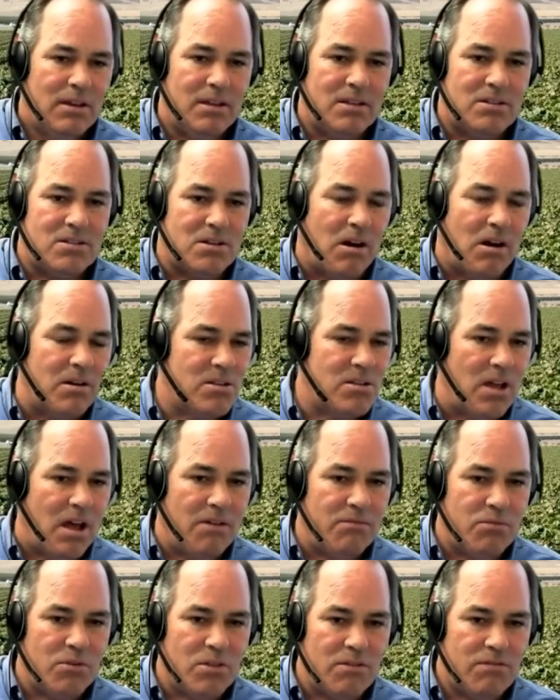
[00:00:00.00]
it starts
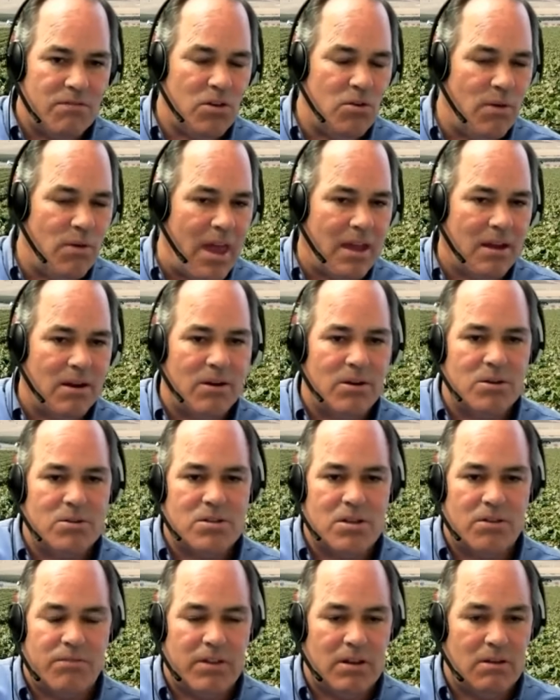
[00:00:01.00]
off with a few
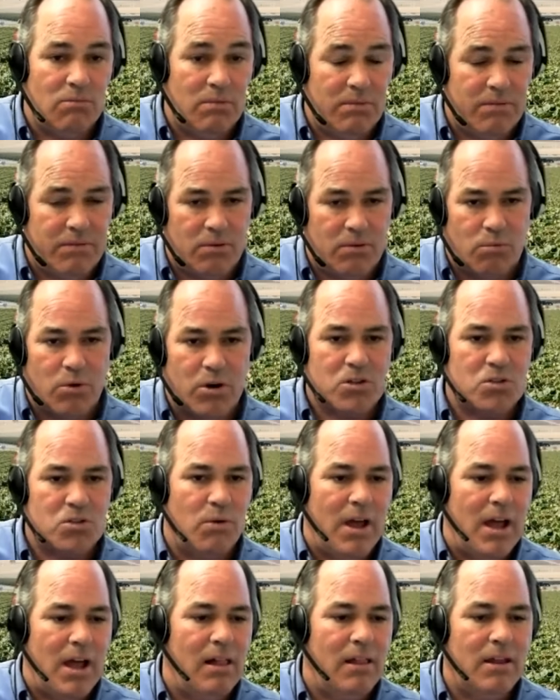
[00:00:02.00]
acres if it if it works
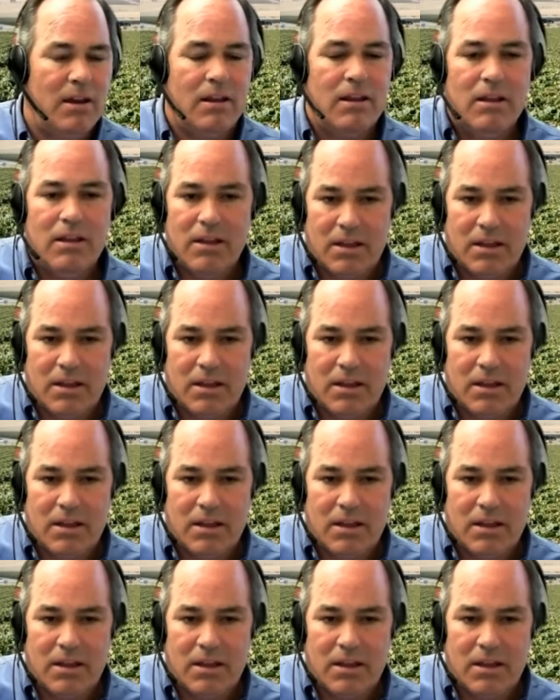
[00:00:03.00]
well it